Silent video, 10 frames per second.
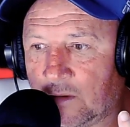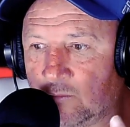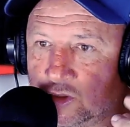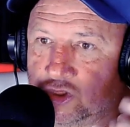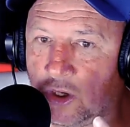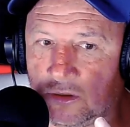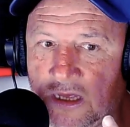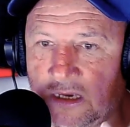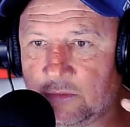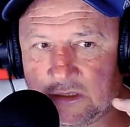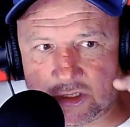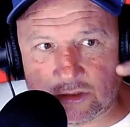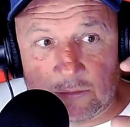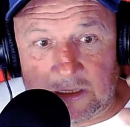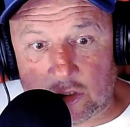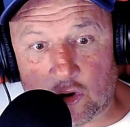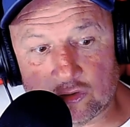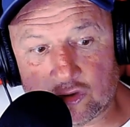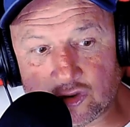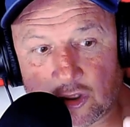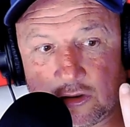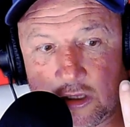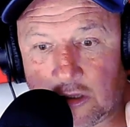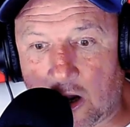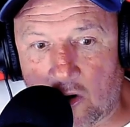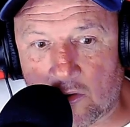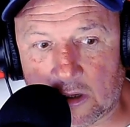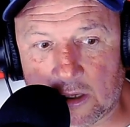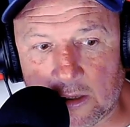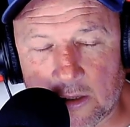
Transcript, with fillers: with John Lennon, with the, the cult, because the, the, long,